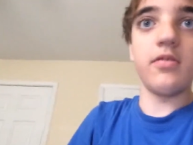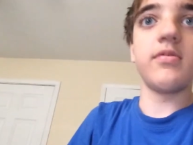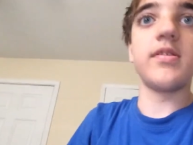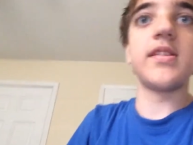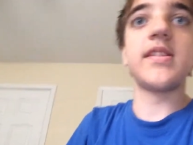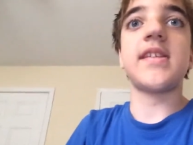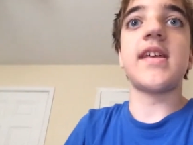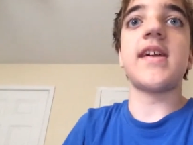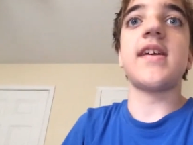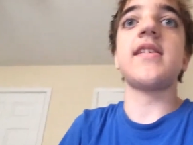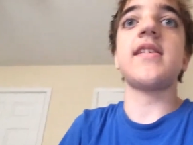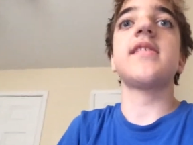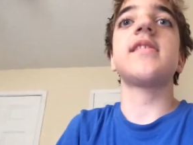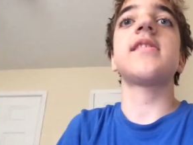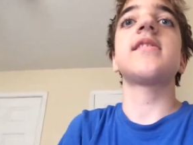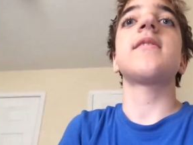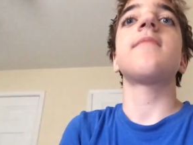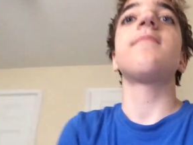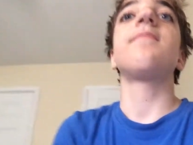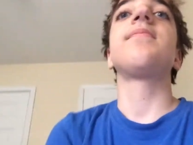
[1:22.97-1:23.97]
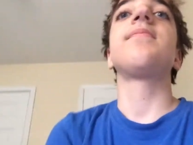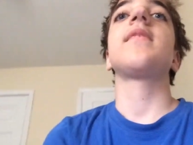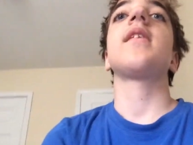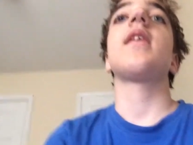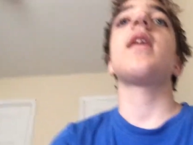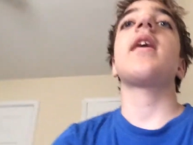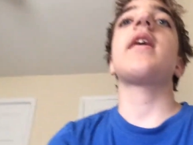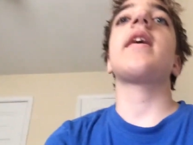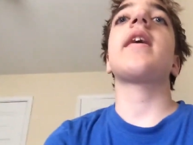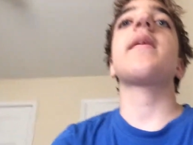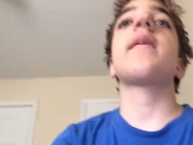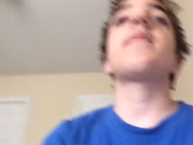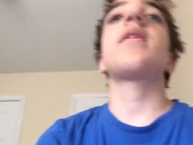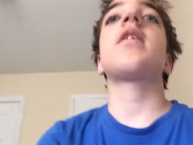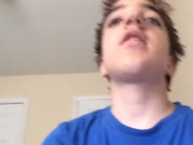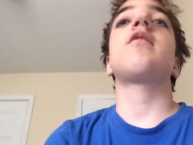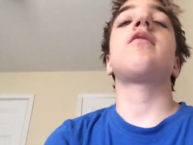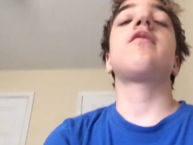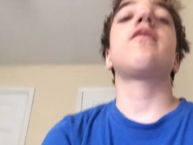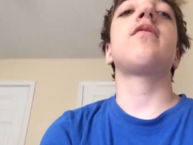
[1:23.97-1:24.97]
says, "Am I
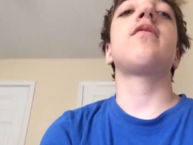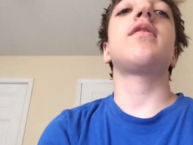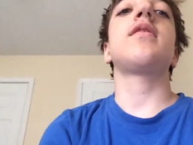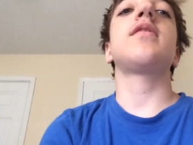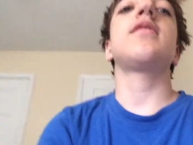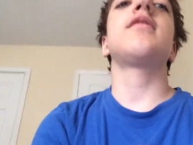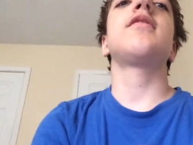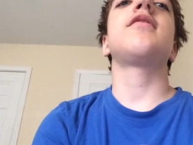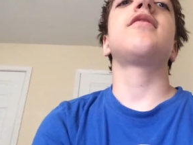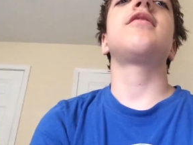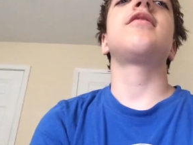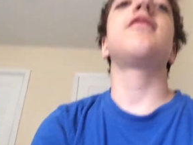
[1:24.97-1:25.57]
a friend?"